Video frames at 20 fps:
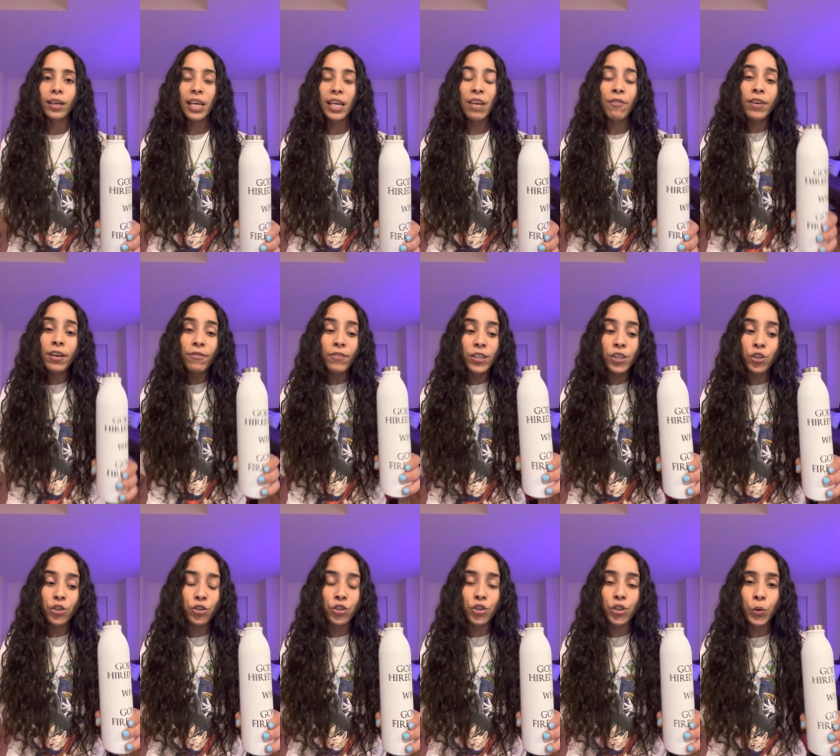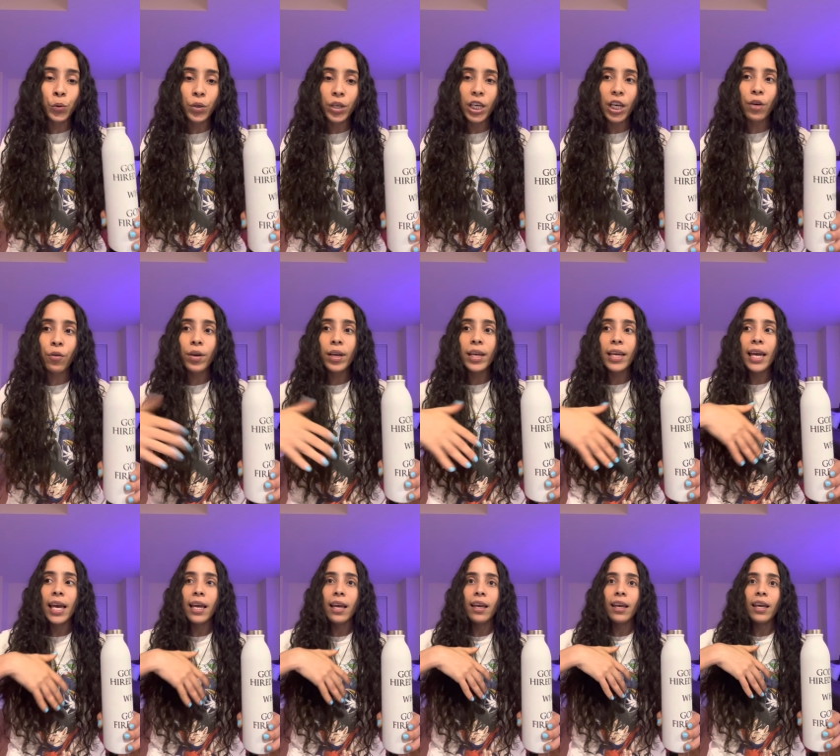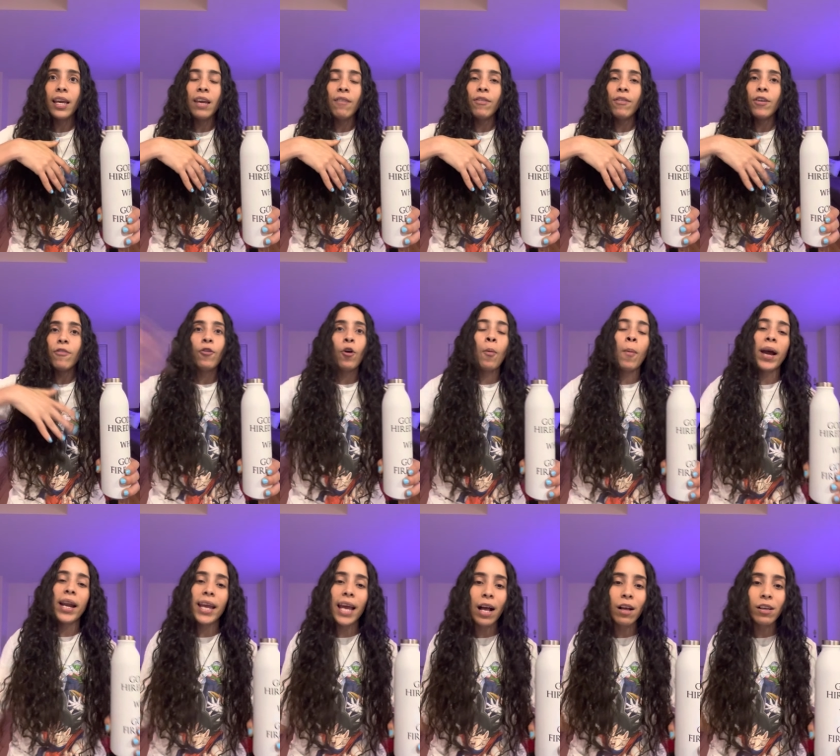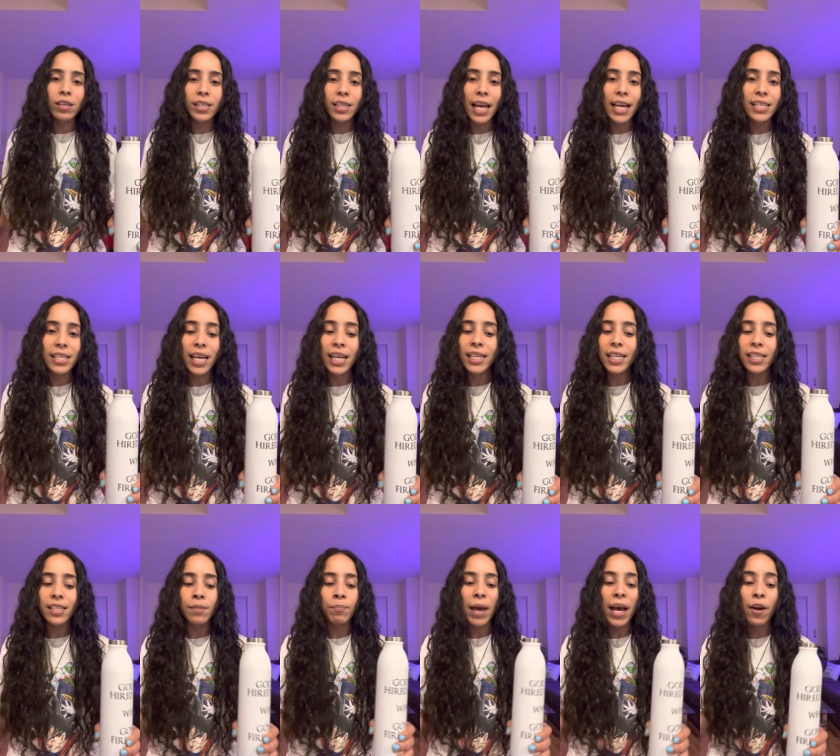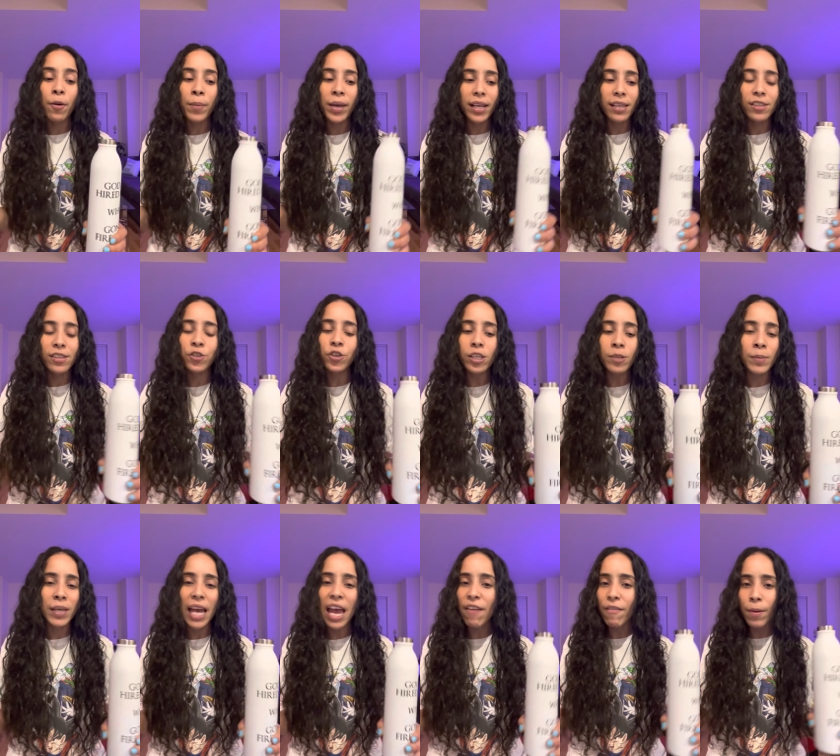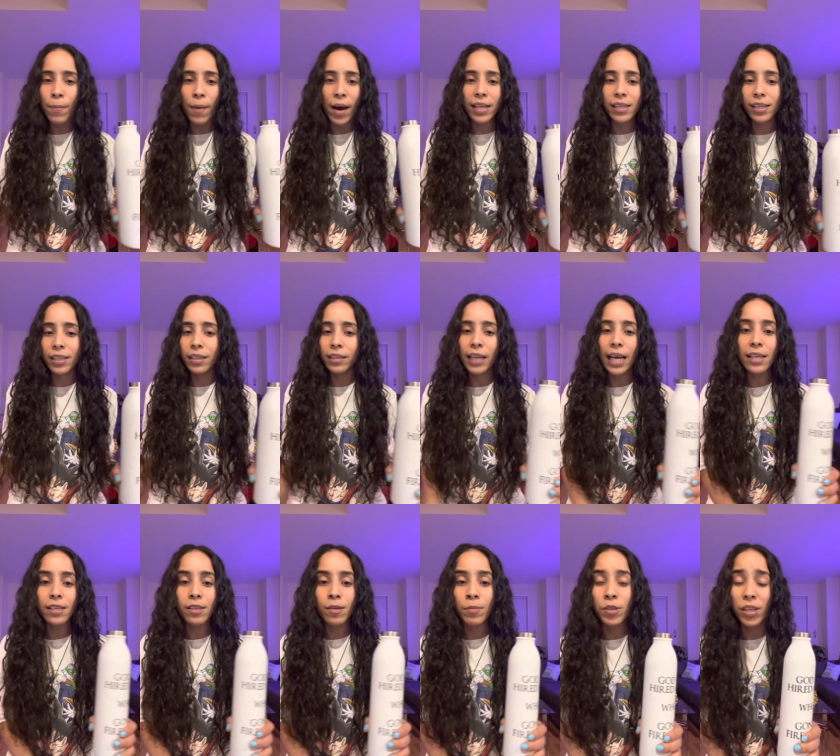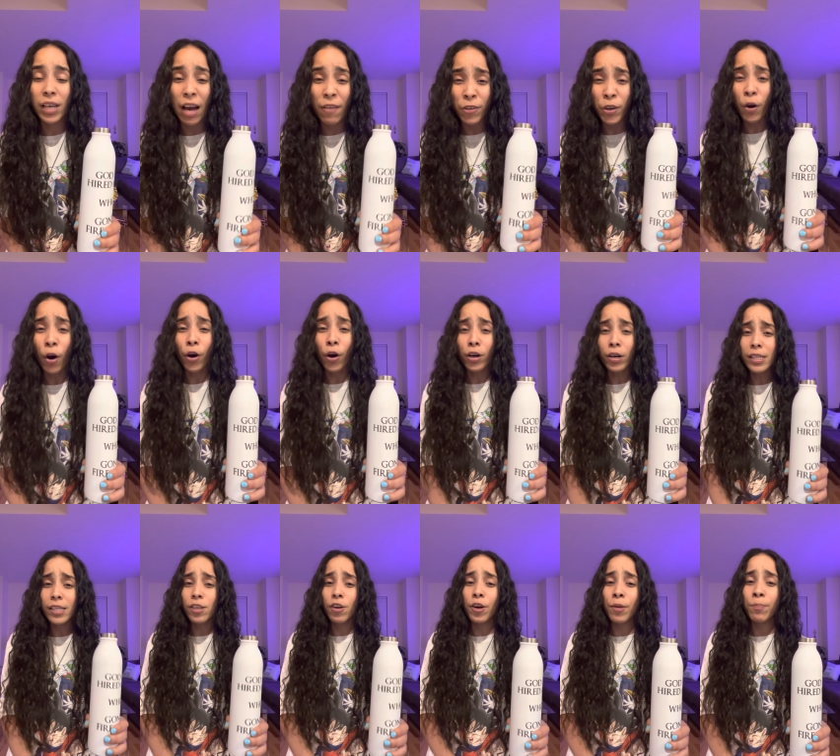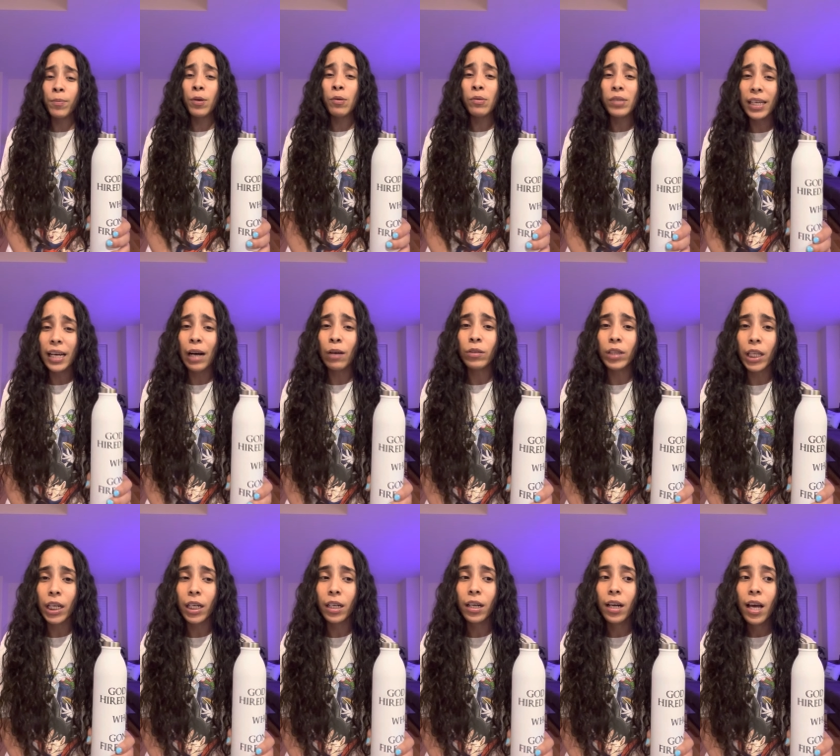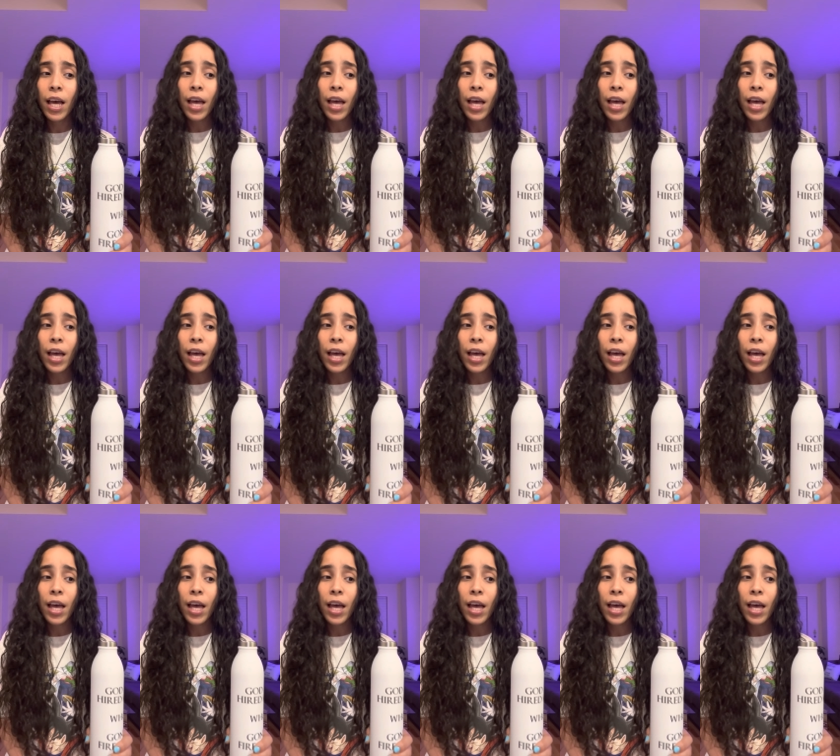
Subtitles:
Even if it's just you hearing it, even if nobody else likes it, it doesn't matter, because trust me, everybody's gonna like some music. Have you heard certain music out there?